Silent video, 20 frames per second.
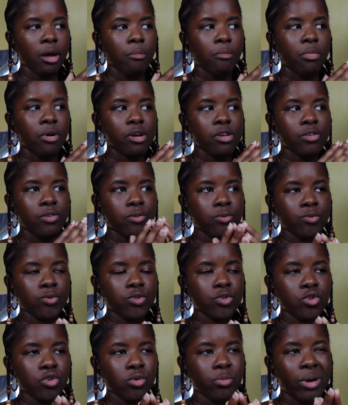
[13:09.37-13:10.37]
But
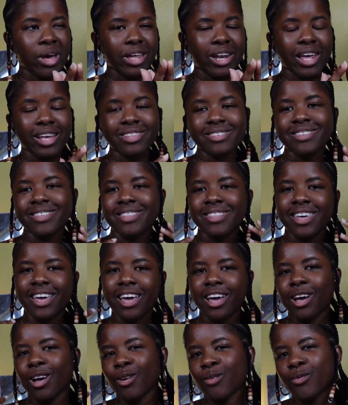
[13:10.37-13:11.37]
YouTube, I like to
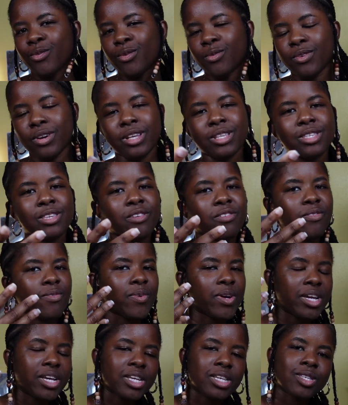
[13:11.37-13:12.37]
think of creative
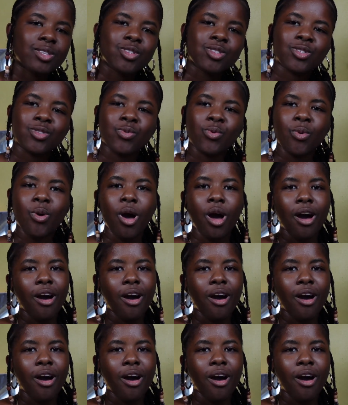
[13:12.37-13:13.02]
ways to